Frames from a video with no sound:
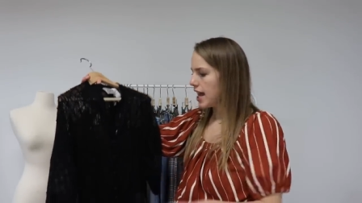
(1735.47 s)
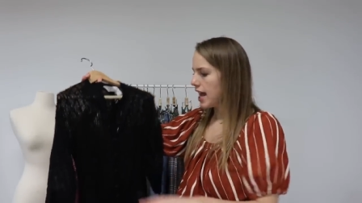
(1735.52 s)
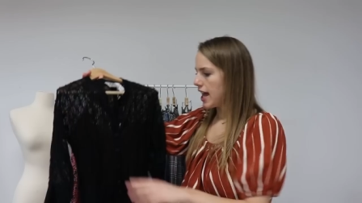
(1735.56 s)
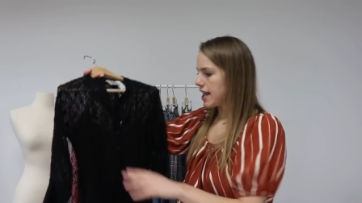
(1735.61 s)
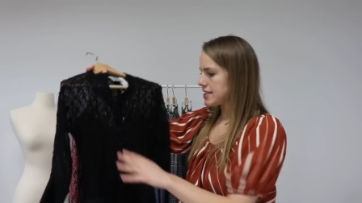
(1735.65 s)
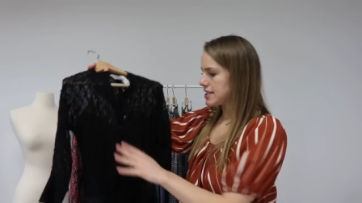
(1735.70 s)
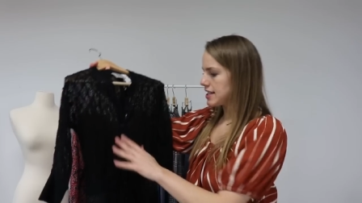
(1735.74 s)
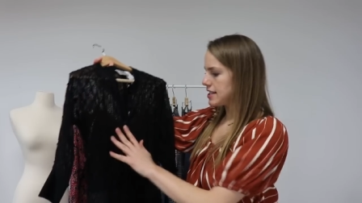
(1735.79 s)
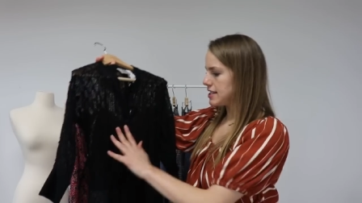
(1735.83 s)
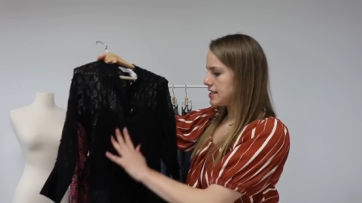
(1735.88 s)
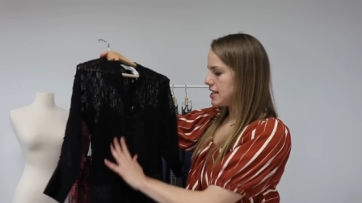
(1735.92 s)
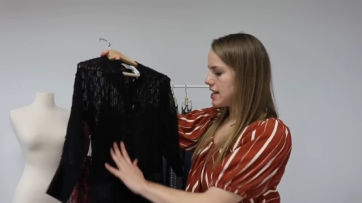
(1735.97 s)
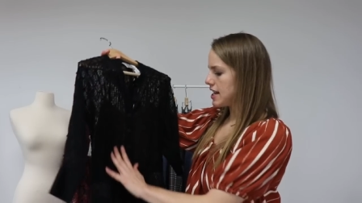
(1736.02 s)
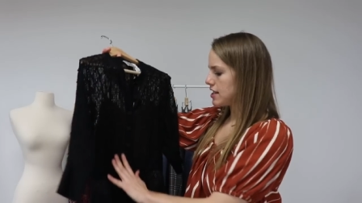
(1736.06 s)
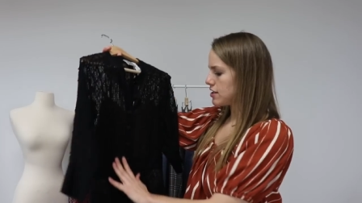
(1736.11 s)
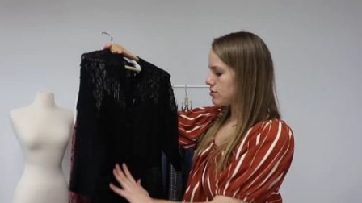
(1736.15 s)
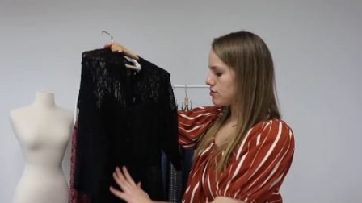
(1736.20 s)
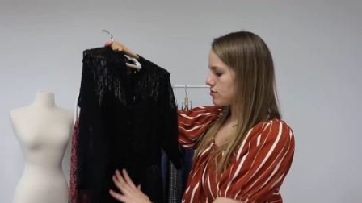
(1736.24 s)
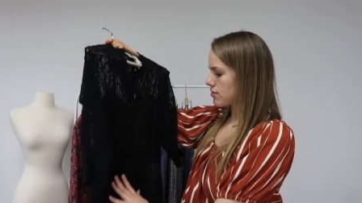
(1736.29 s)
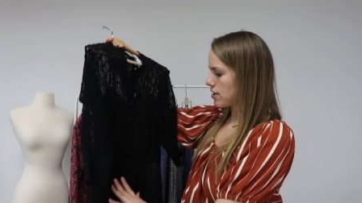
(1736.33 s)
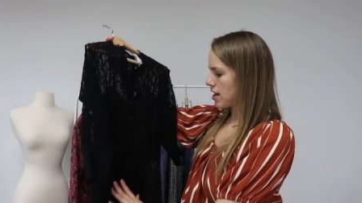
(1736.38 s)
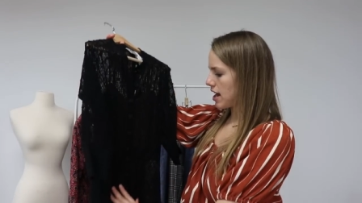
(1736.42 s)
It's a
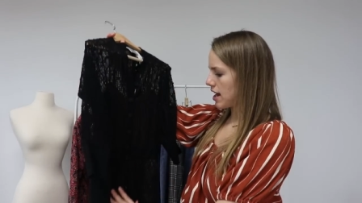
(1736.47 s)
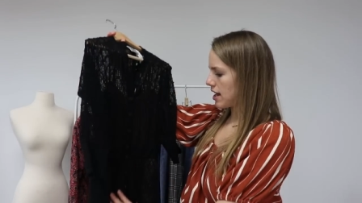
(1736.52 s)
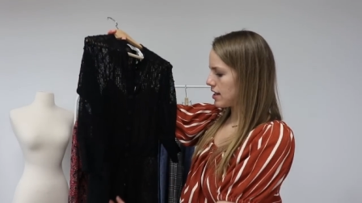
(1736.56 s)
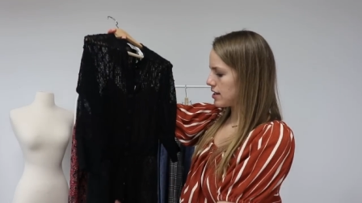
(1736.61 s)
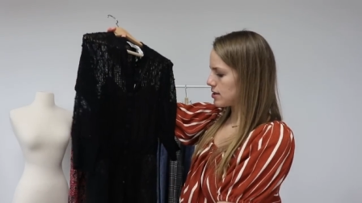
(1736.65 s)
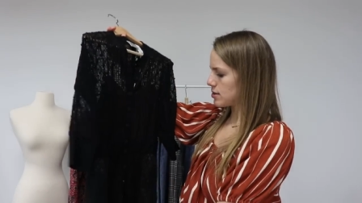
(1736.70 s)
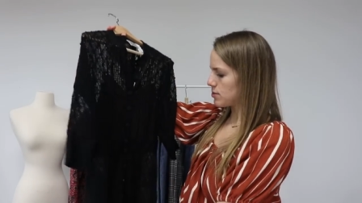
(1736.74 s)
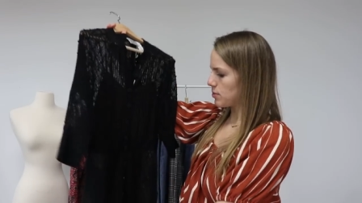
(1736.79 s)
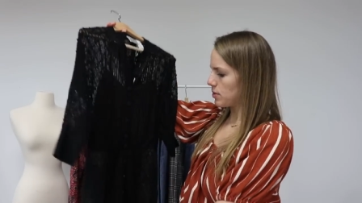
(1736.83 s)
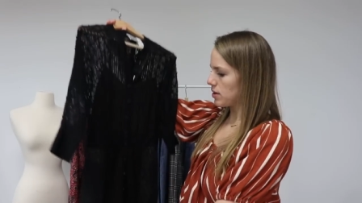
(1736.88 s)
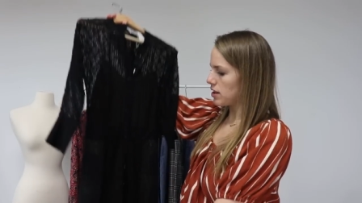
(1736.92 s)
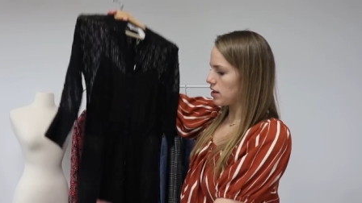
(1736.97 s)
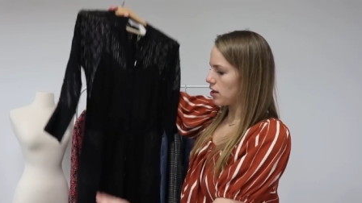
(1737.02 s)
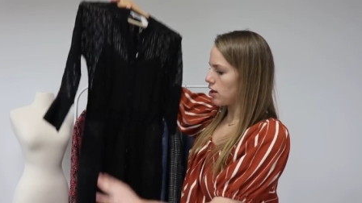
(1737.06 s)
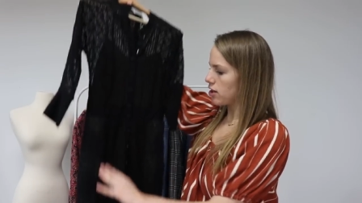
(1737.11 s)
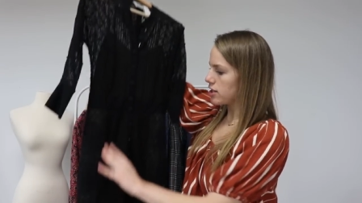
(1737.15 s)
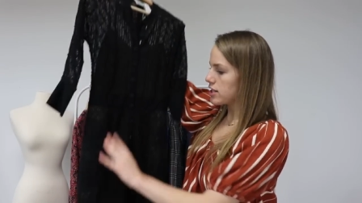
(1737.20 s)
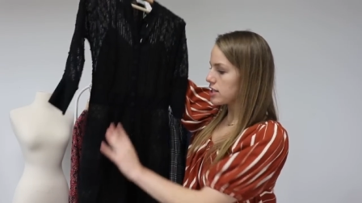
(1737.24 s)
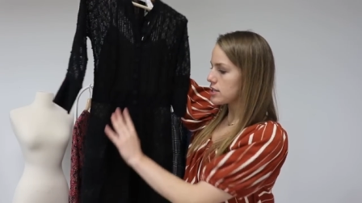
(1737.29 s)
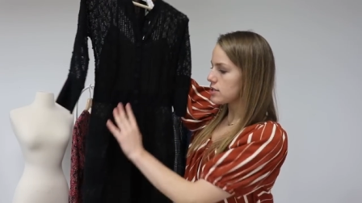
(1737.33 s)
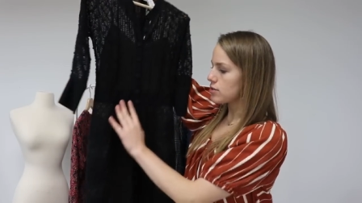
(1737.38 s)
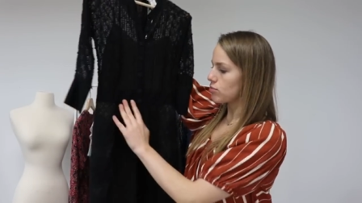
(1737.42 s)
knit dress with
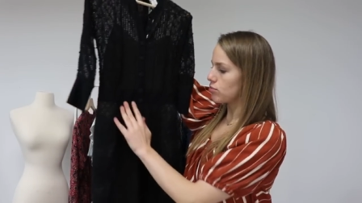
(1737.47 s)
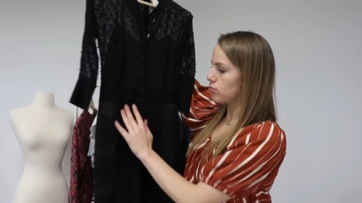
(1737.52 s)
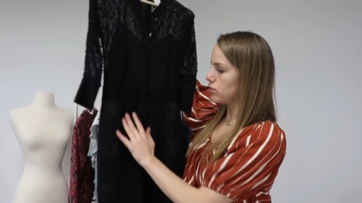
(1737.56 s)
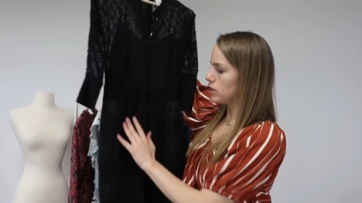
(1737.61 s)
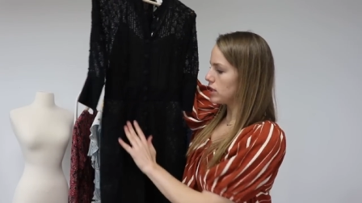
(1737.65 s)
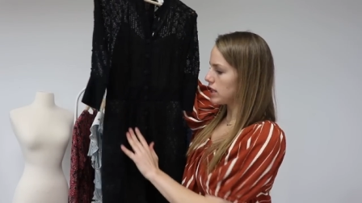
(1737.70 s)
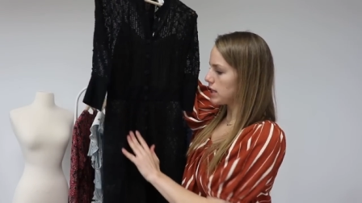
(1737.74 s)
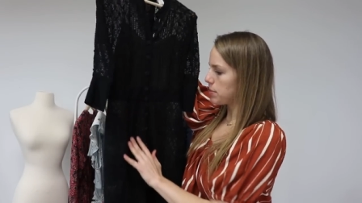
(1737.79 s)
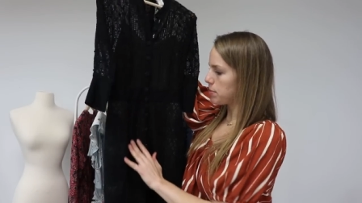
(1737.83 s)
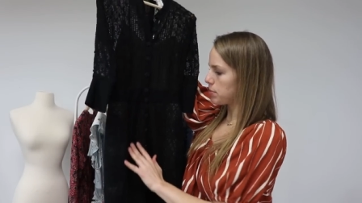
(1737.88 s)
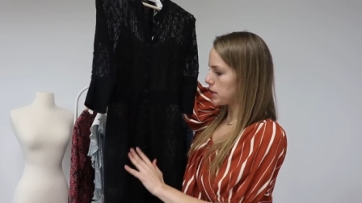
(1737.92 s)
all this really